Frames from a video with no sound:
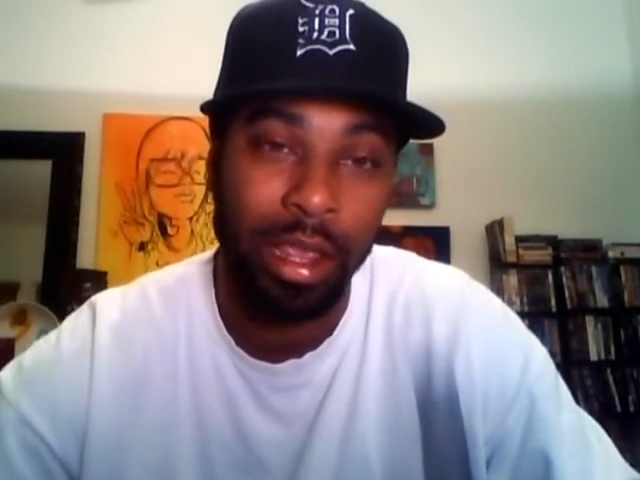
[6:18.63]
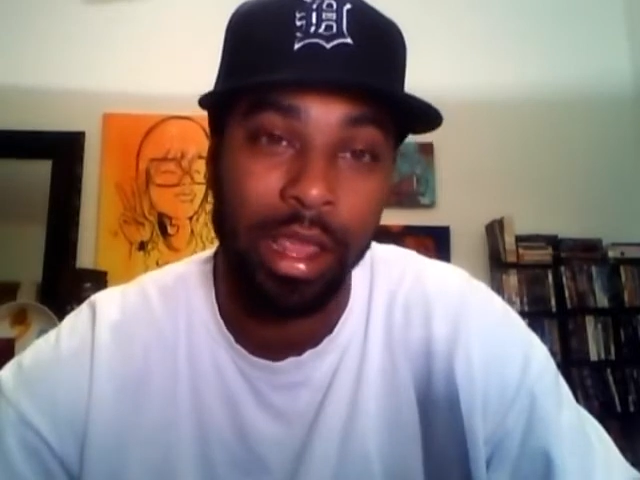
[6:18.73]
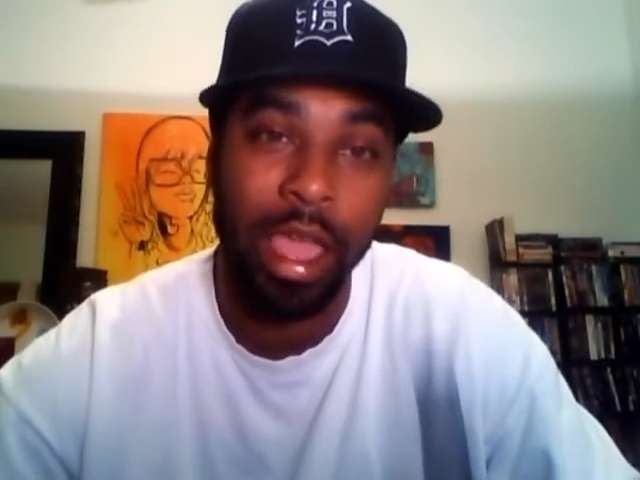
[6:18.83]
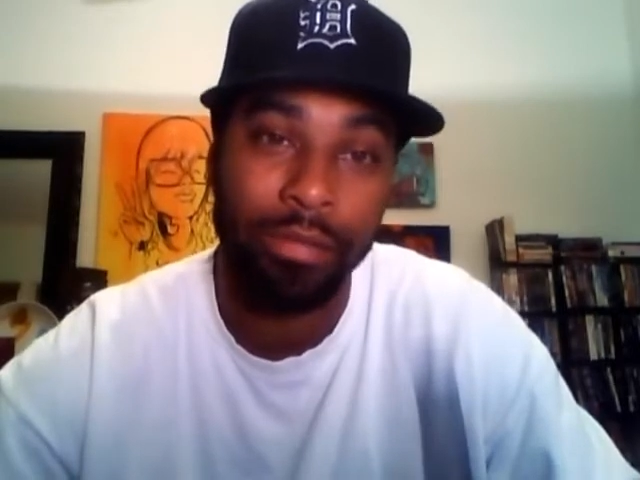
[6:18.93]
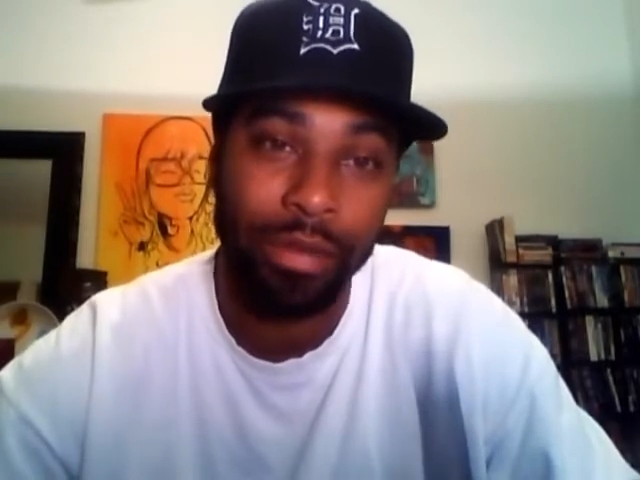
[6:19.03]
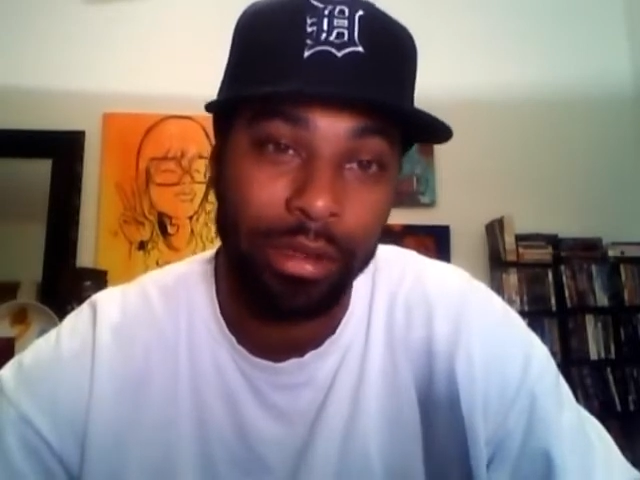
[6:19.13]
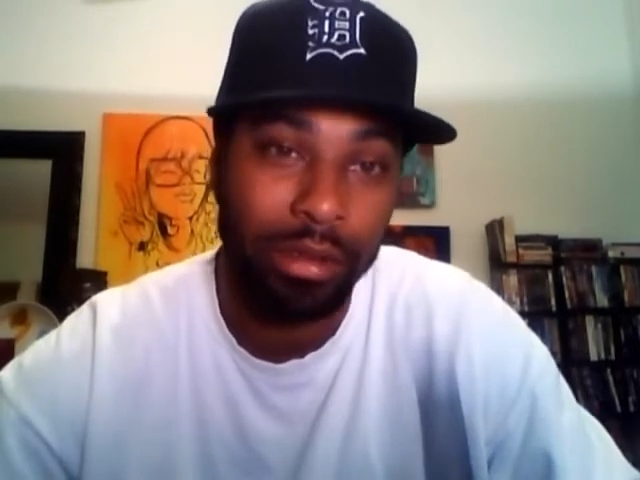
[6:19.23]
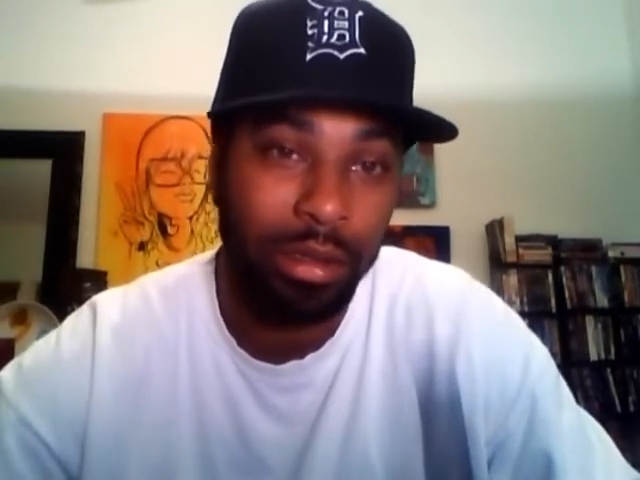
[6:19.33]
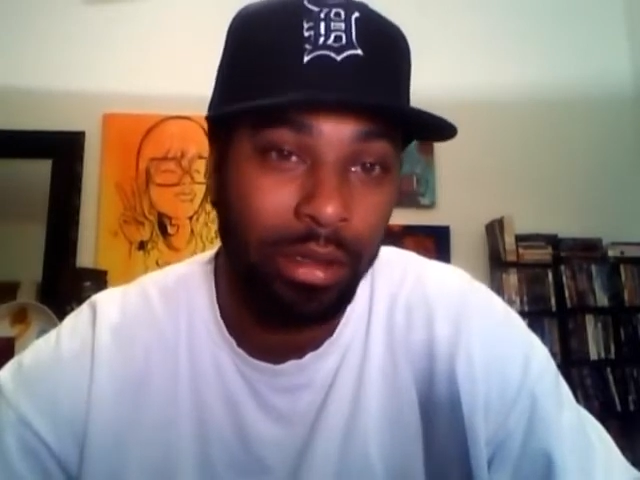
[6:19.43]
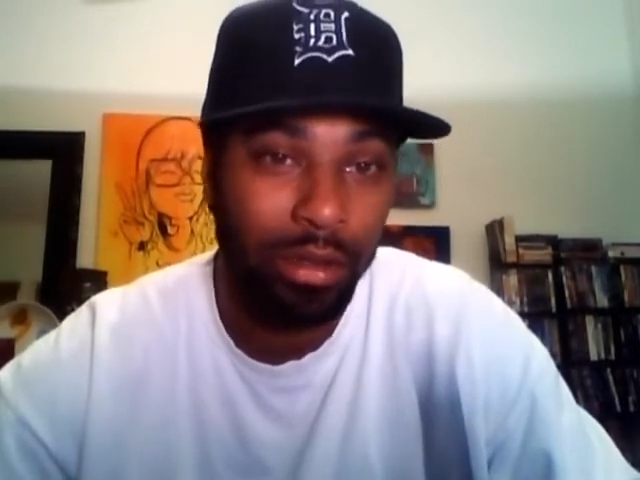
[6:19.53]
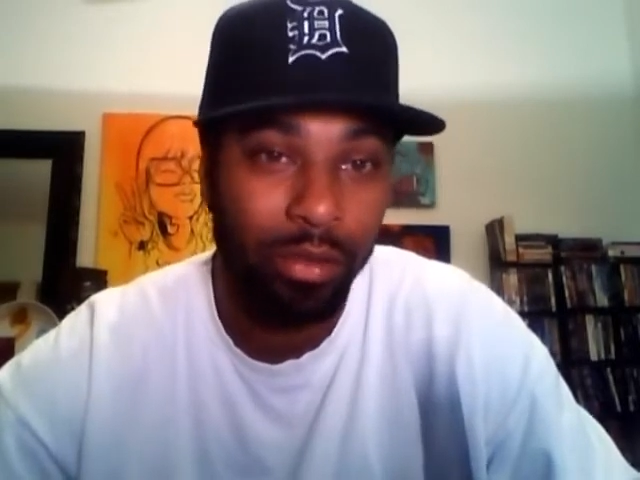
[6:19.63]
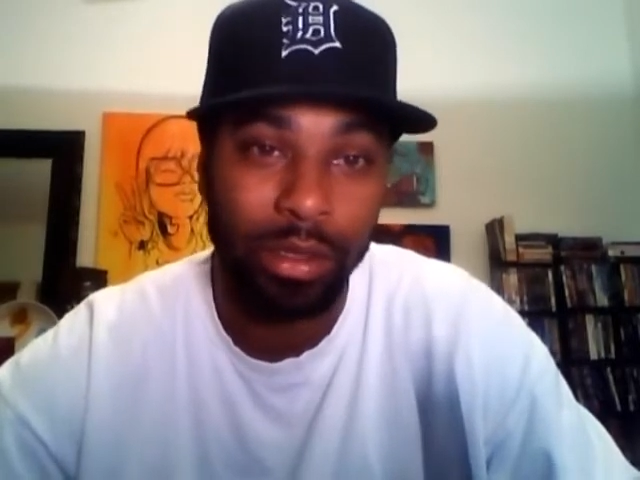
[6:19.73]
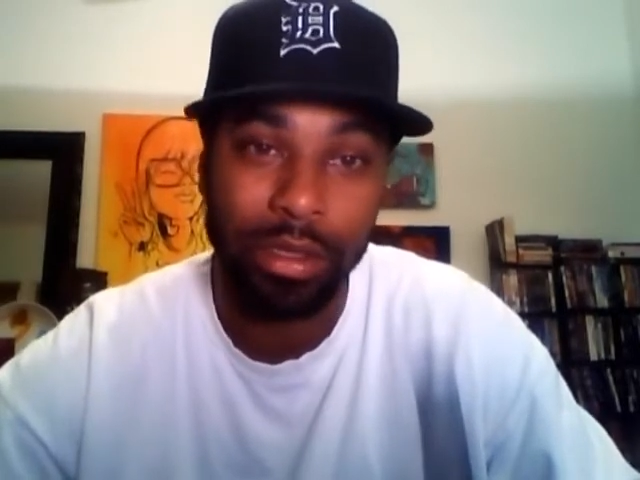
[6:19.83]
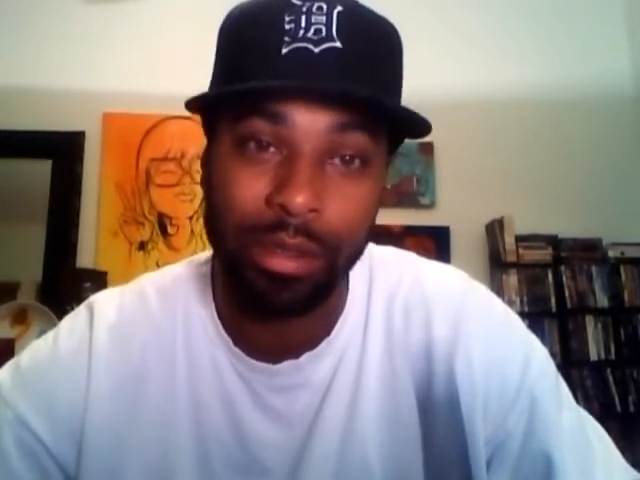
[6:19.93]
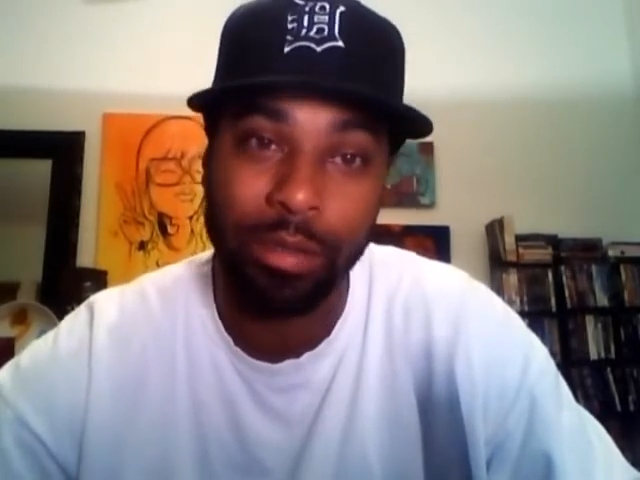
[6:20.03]
and ethics
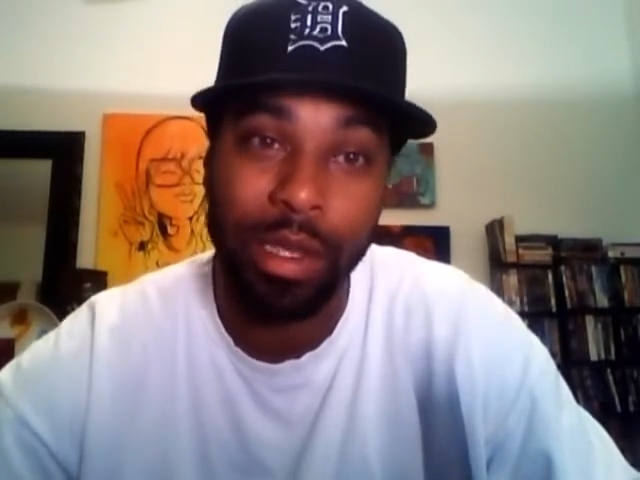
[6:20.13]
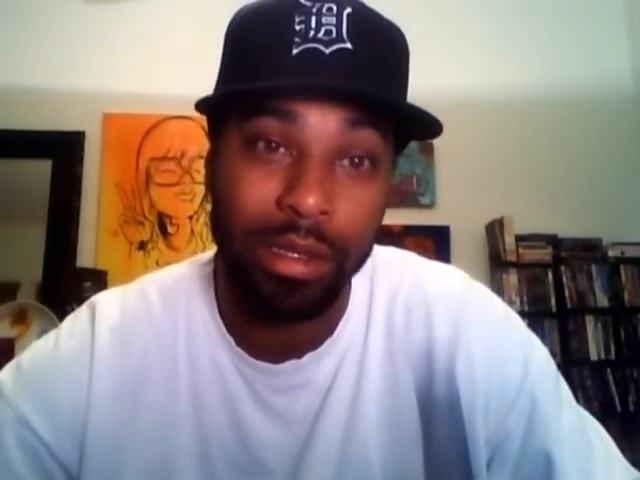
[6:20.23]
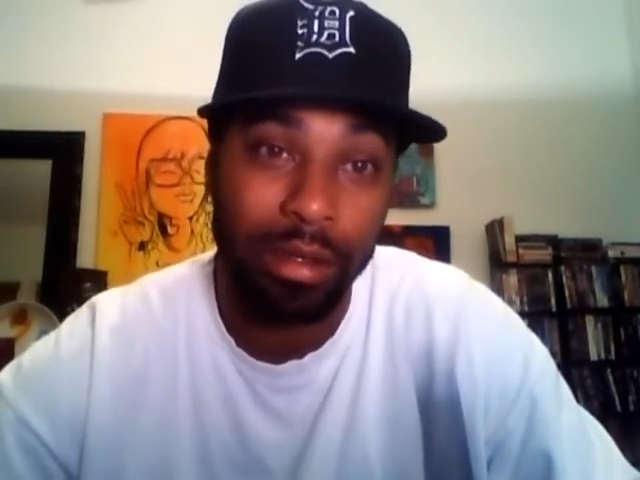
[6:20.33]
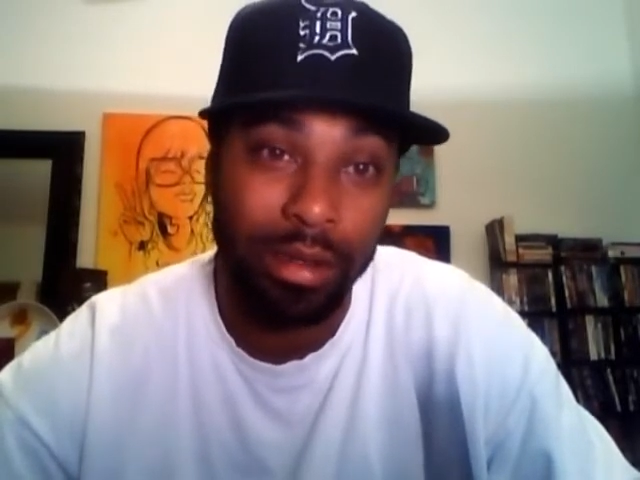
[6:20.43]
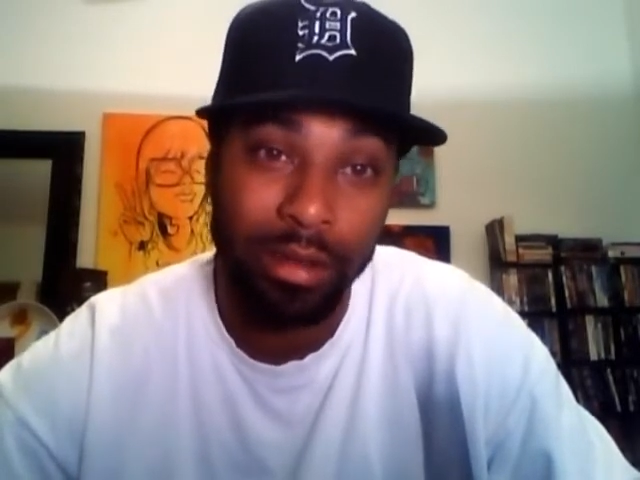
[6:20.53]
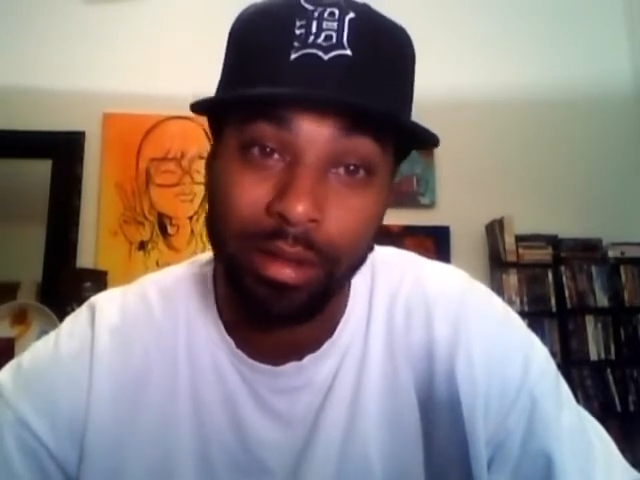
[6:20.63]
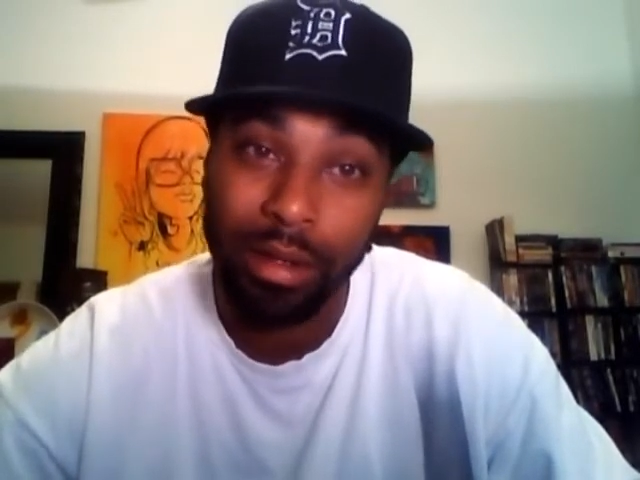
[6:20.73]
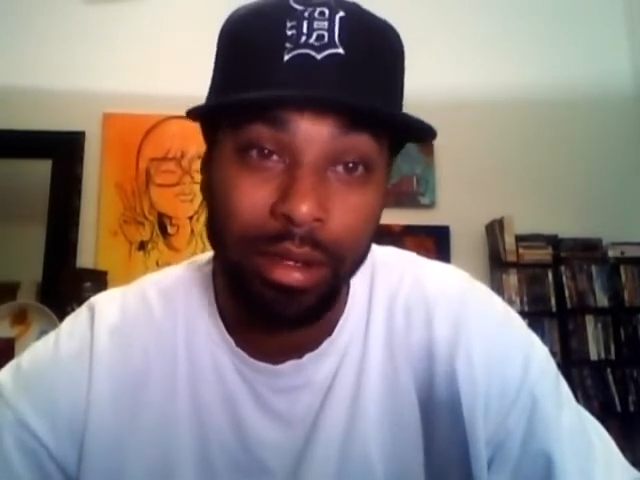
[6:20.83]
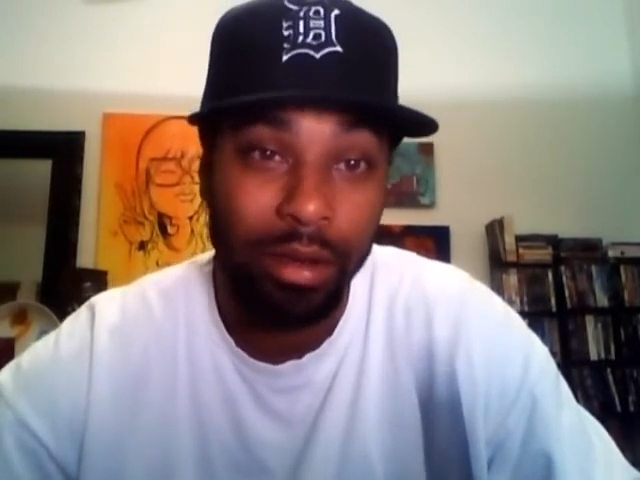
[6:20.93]
with this business.